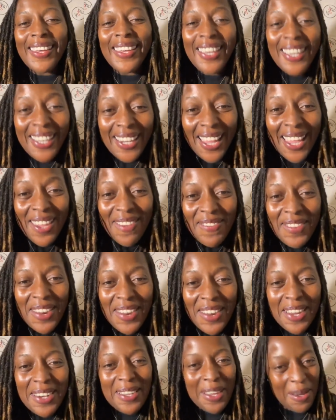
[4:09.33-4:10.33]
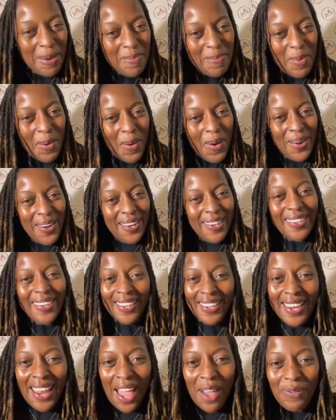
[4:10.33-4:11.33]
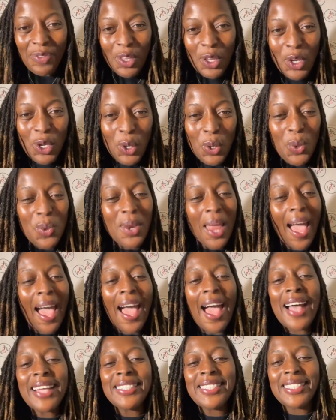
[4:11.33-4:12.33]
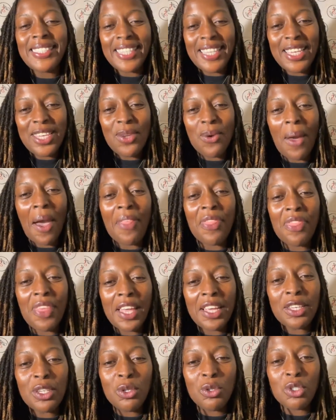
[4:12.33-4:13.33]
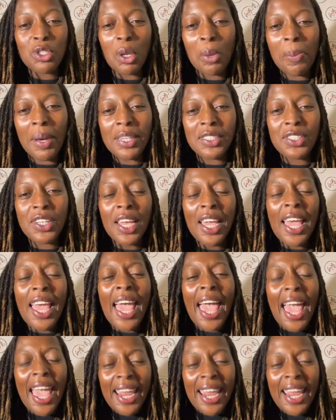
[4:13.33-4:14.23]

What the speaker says: Good evening, good morning, good afternoon. I see you. I thank you so much.